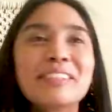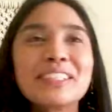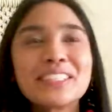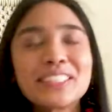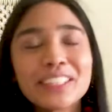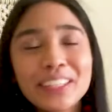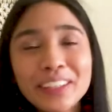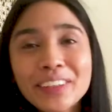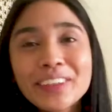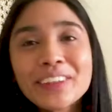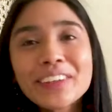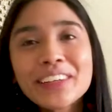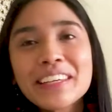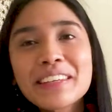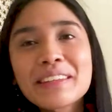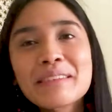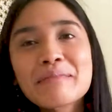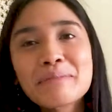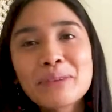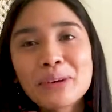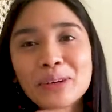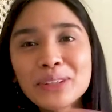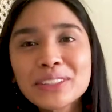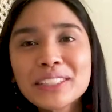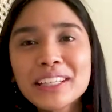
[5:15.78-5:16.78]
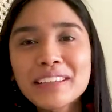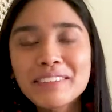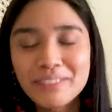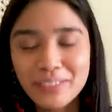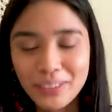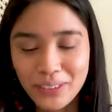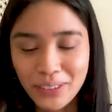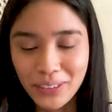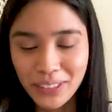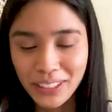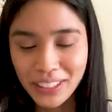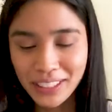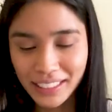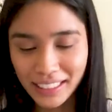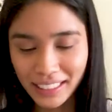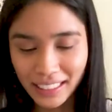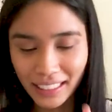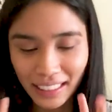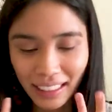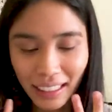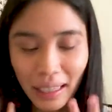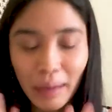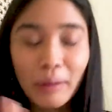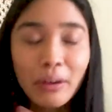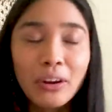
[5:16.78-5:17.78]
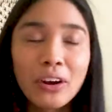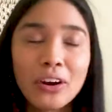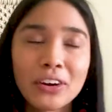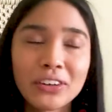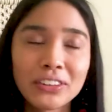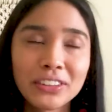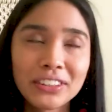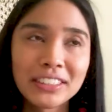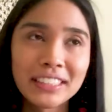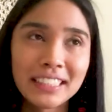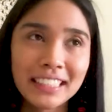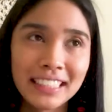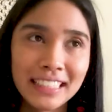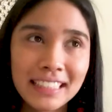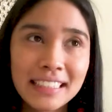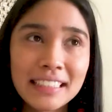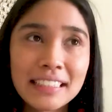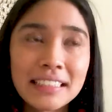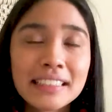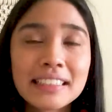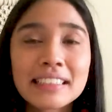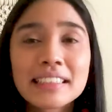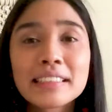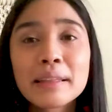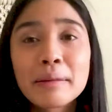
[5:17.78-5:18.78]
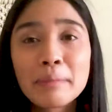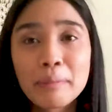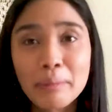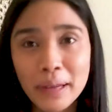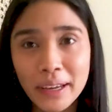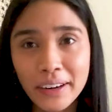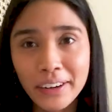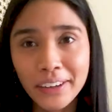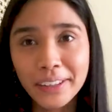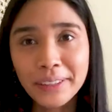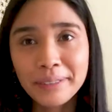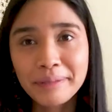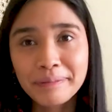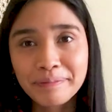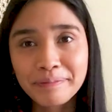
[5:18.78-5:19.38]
But generally, the more diverse a garden is, the better.